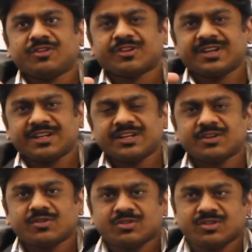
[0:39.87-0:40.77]
for your
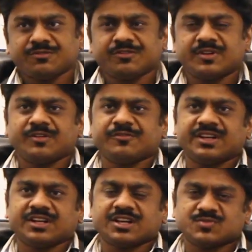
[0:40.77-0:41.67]
career
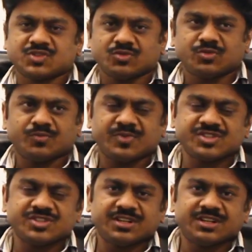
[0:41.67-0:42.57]
growth when it comes
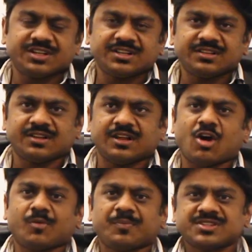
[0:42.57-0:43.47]
to machine
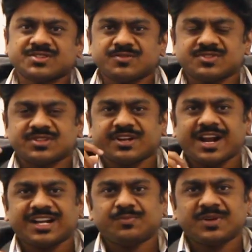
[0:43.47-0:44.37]
learning, ONPASSIVE
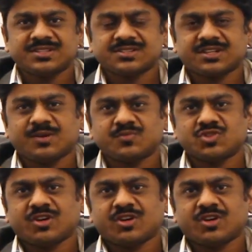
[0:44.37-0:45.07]
is the right place.